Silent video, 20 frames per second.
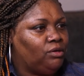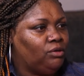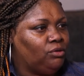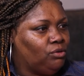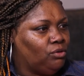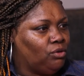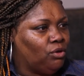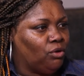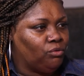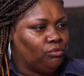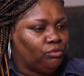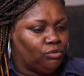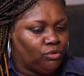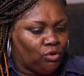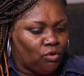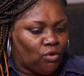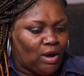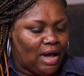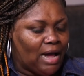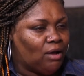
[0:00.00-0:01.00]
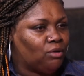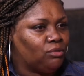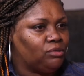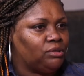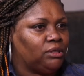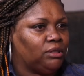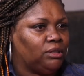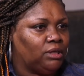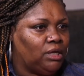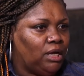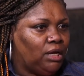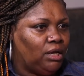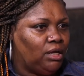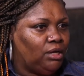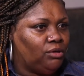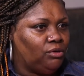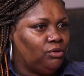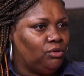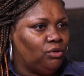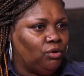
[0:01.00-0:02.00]
You know, no housing.
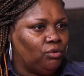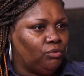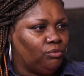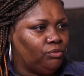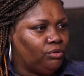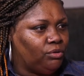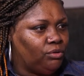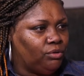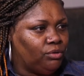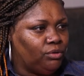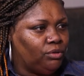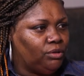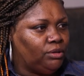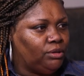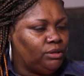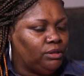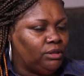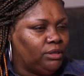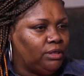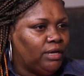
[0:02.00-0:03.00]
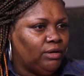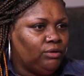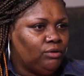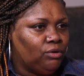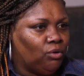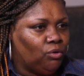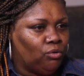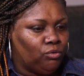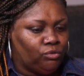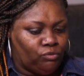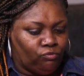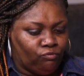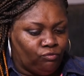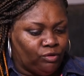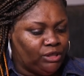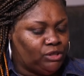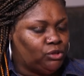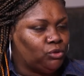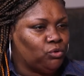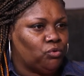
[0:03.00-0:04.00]
You know, no
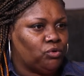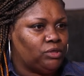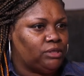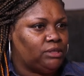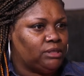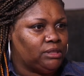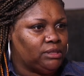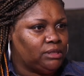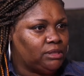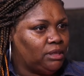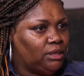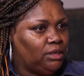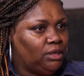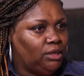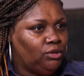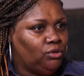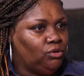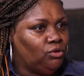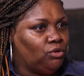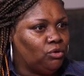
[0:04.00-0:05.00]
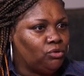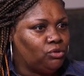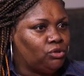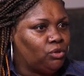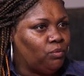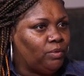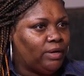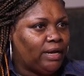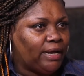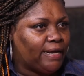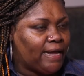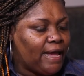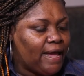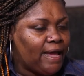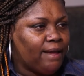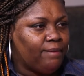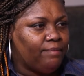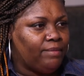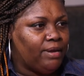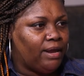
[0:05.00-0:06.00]
resources. You know, so when I
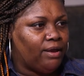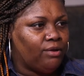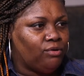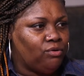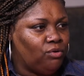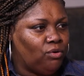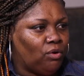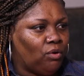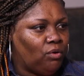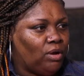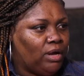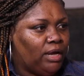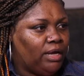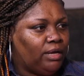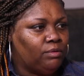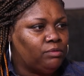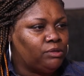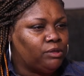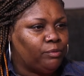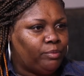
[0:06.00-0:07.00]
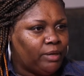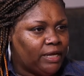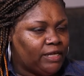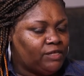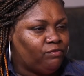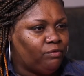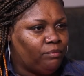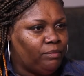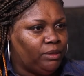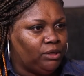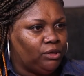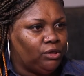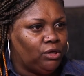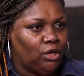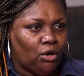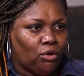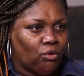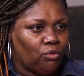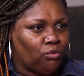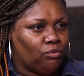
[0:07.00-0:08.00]
came there, you know, it was a place for me to
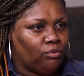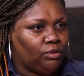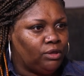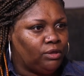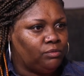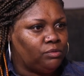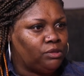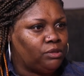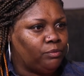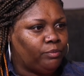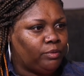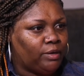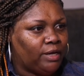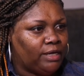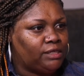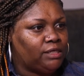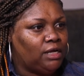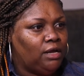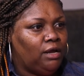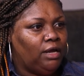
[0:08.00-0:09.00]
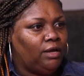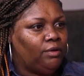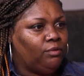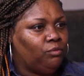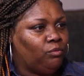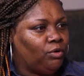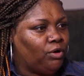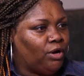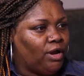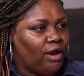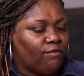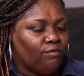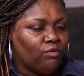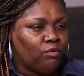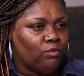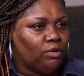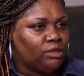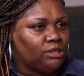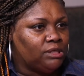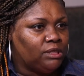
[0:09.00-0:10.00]
go. It was a place where
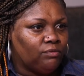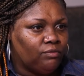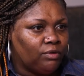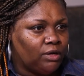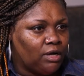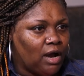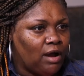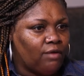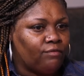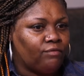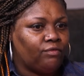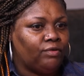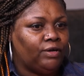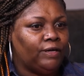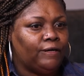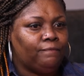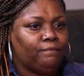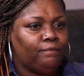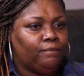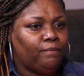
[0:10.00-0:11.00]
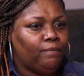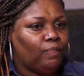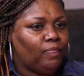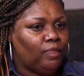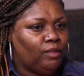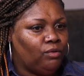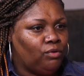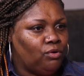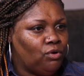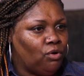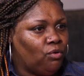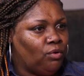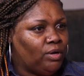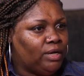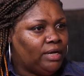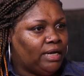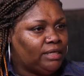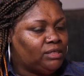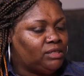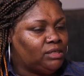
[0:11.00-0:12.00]
everyone's in recovery. You know,
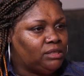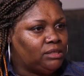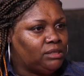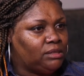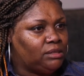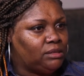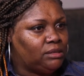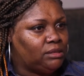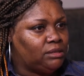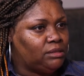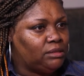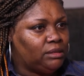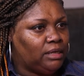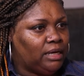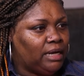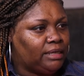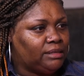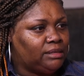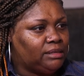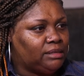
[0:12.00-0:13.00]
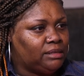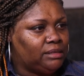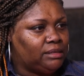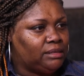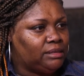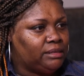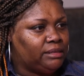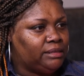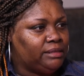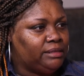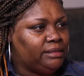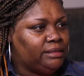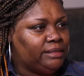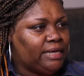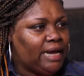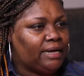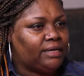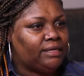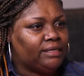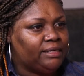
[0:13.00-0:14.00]
and I just
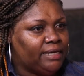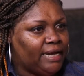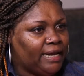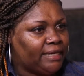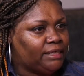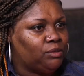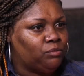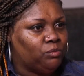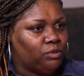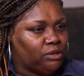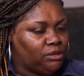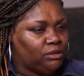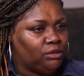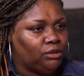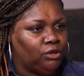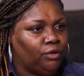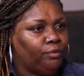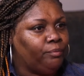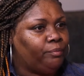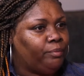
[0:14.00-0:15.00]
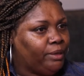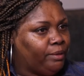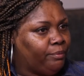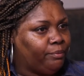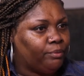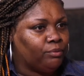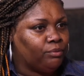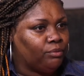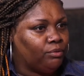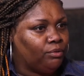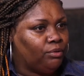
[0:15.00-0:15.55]
got connected with good people.